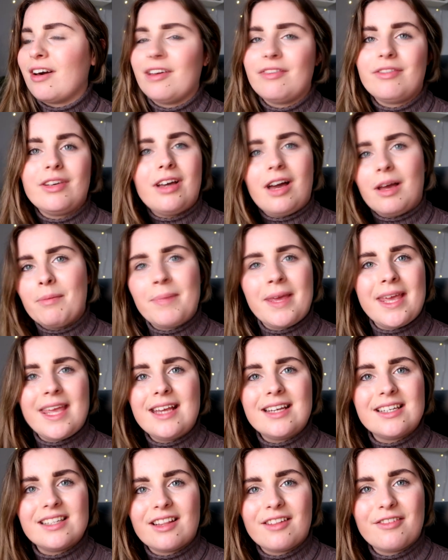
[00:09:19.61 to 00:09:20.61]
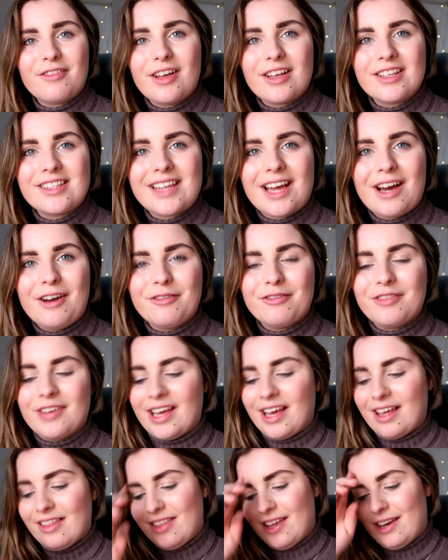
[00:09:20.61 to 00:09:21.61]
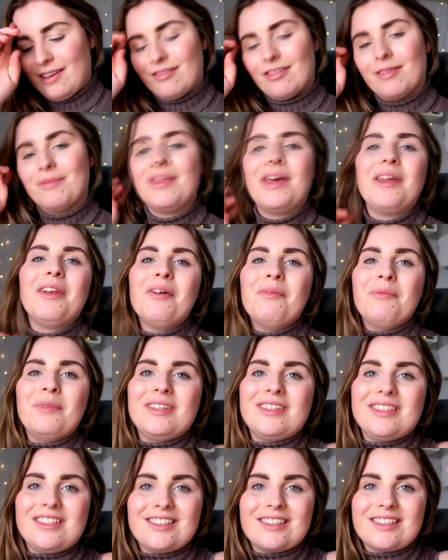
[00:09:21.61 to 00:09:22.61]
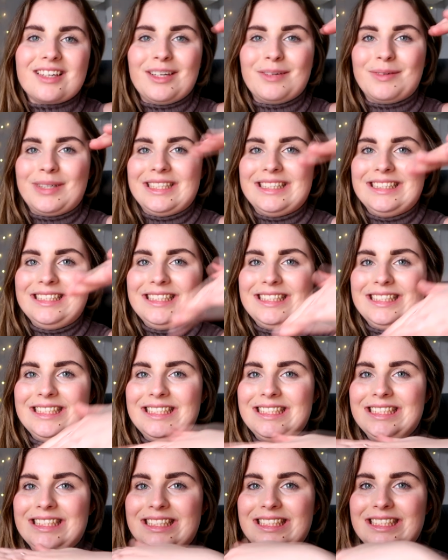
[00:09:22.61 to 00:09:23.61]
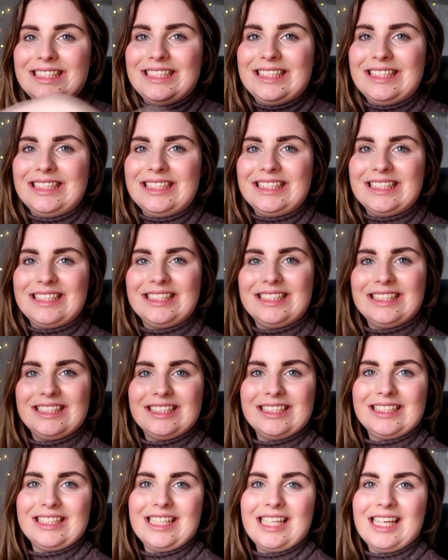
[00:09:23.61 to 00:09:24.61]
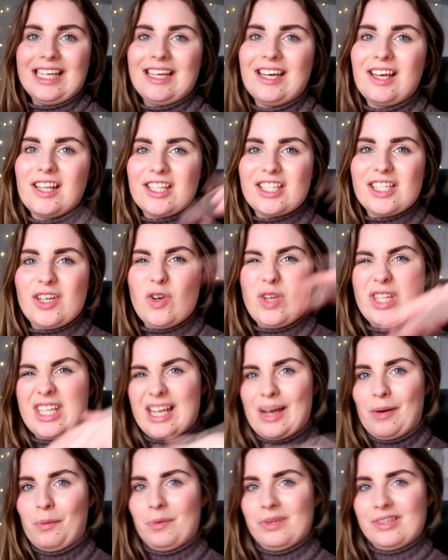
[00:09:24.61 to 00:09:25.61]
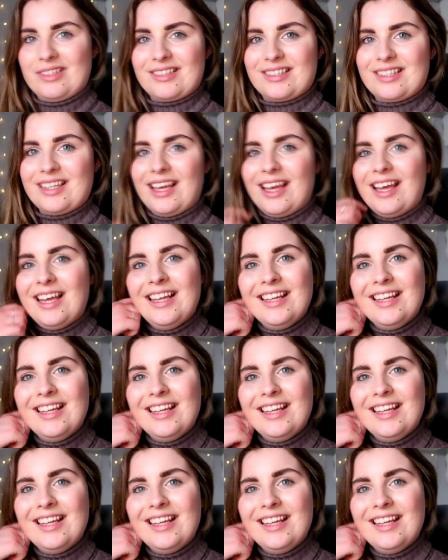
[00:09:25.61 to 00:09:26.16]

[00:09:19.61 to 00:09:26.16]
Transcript: I think I peaked at the first outfit and then from then onwards it just kind of went hmm, slowly downwards.